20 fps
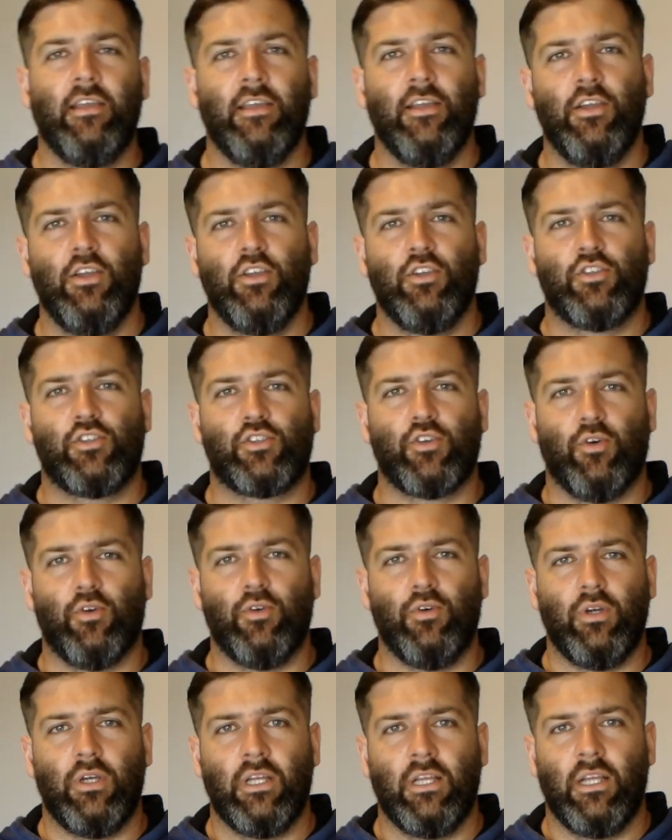so
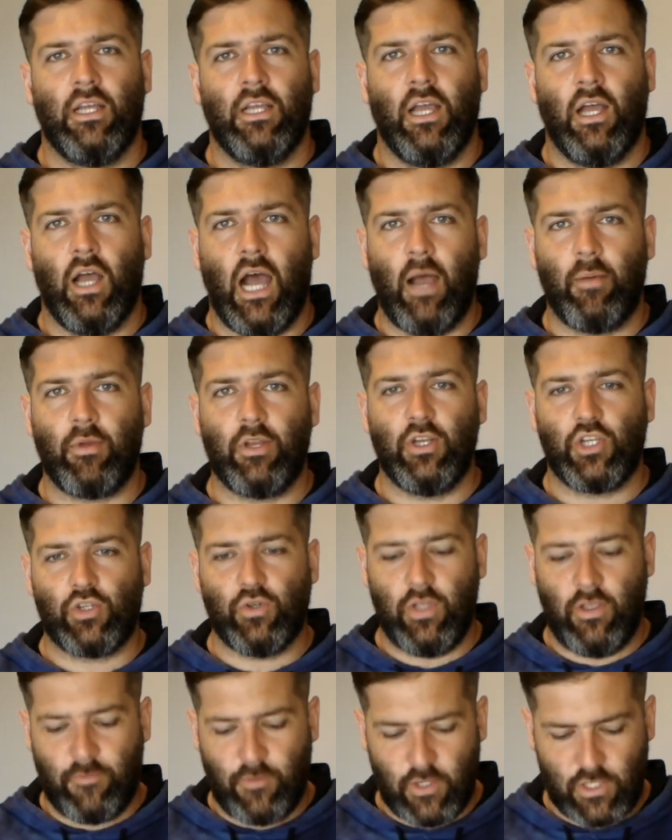I'm going to show you
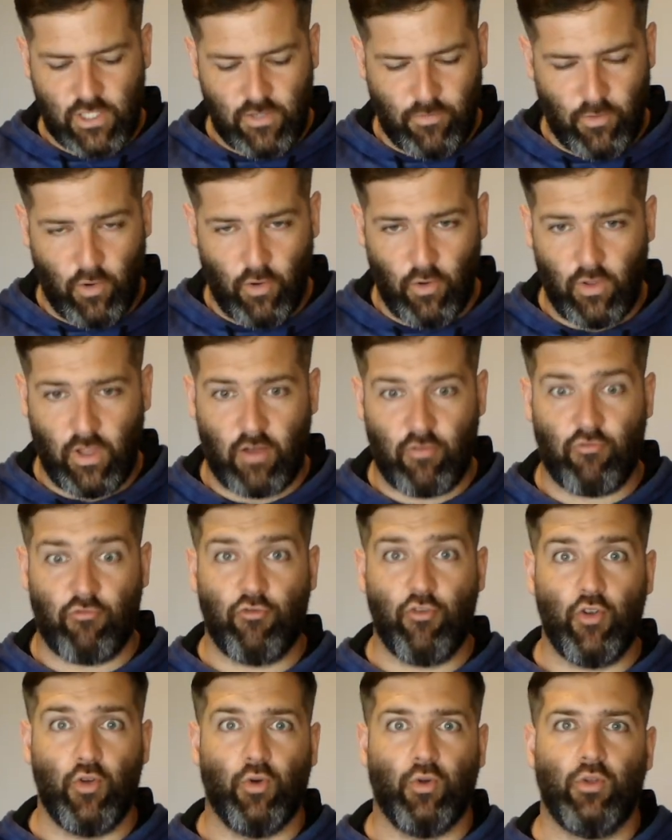first of all a
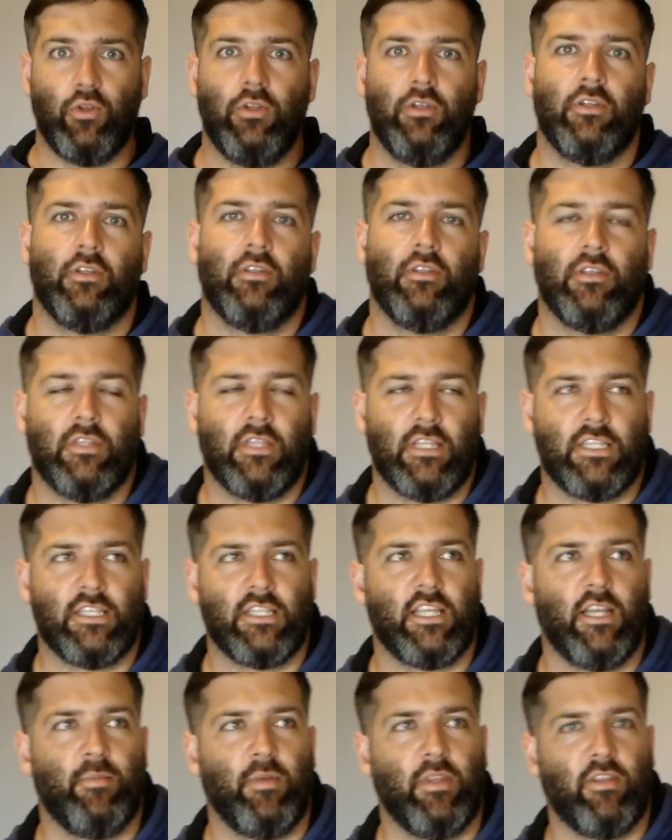rule. This is going
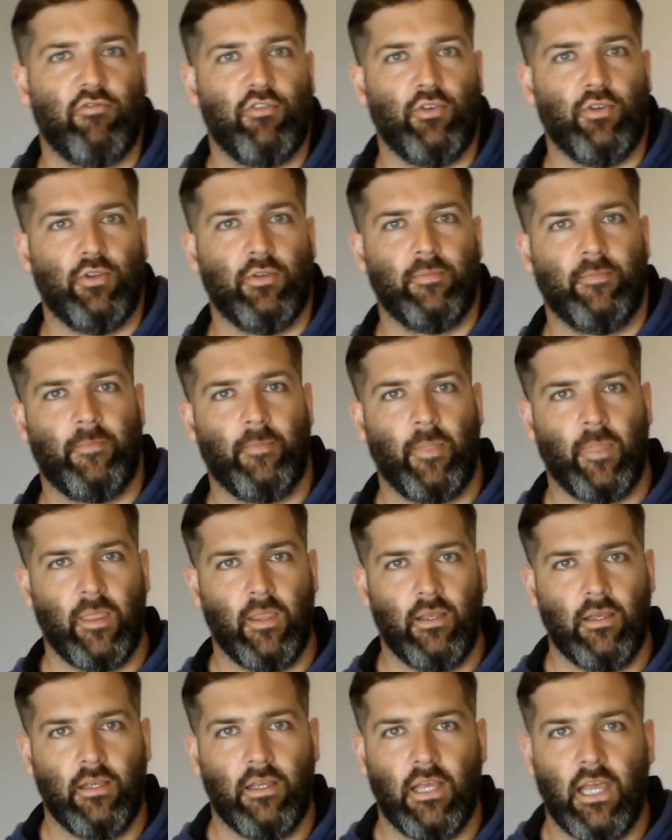to be the rule.
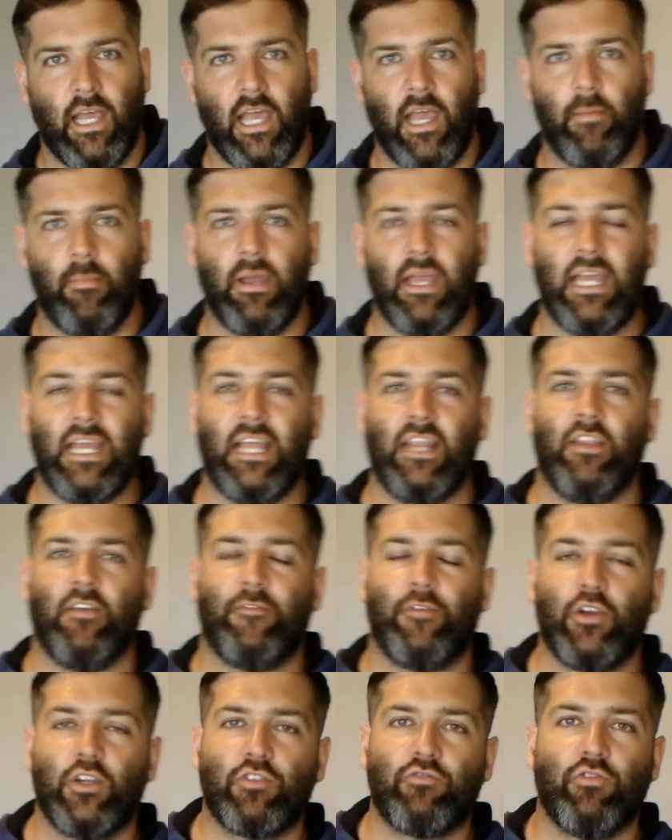And the
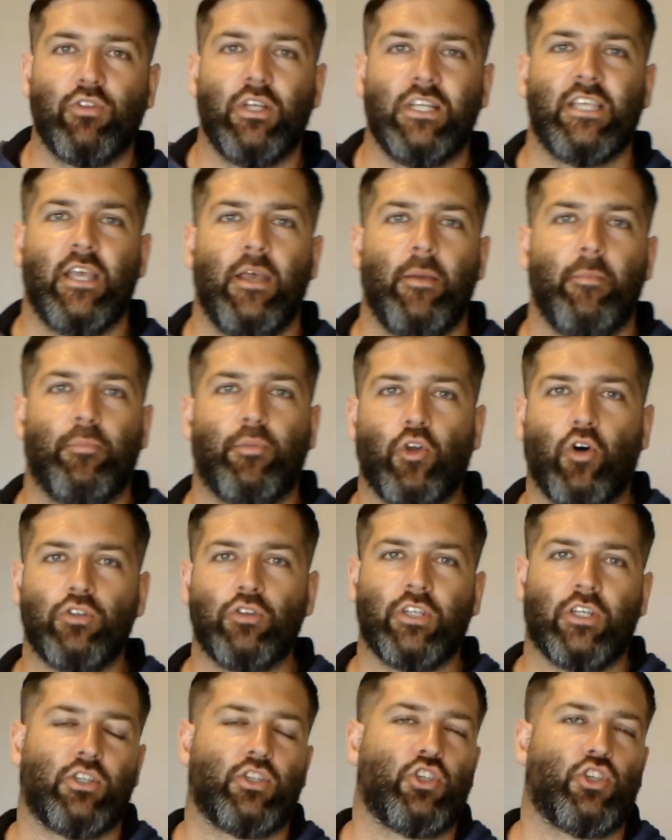first rule is
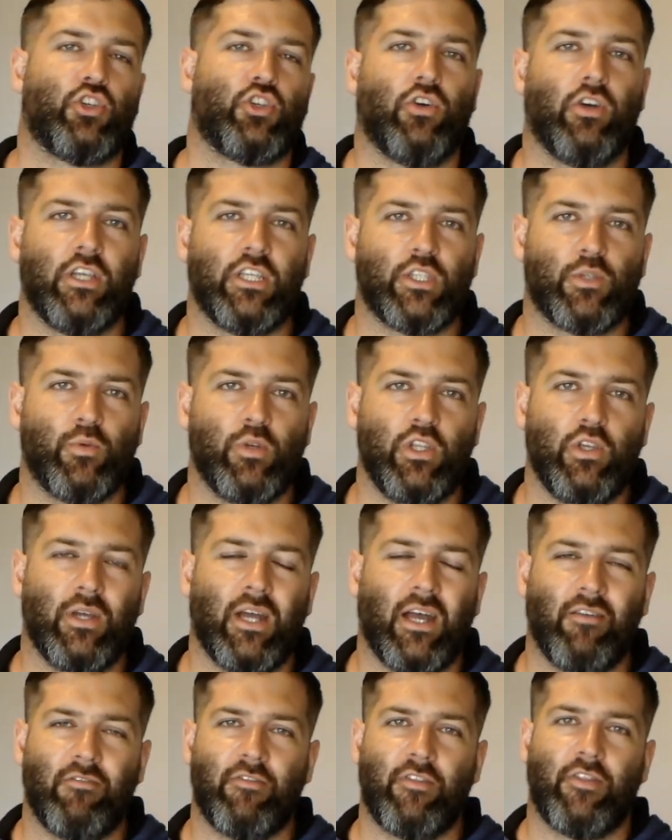product choice when you have
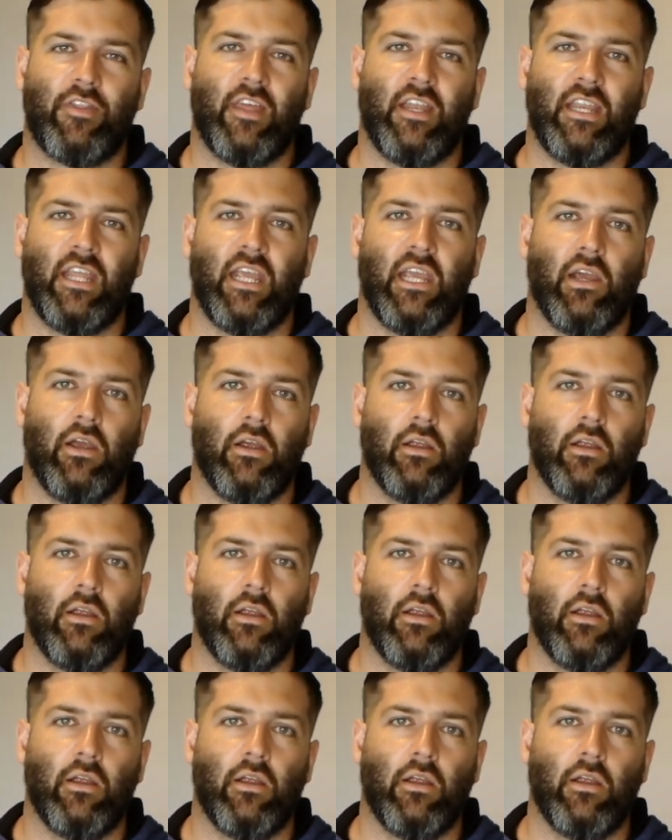thin hair.